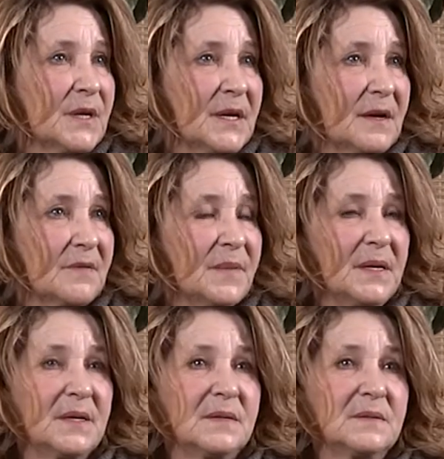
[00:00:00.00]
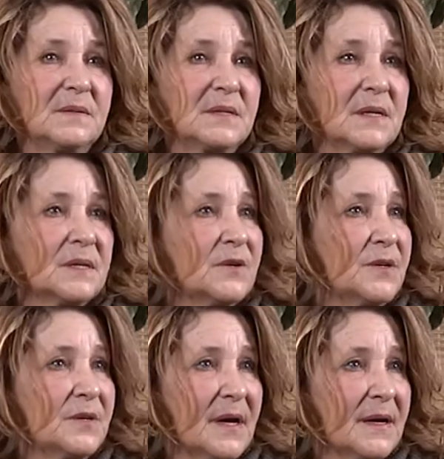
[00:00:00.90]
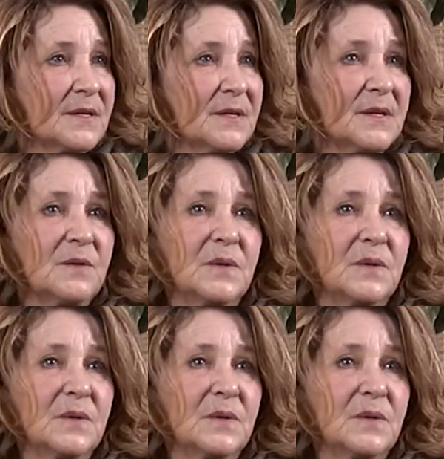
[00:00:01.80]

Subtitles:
care of me and said, go to your doctor.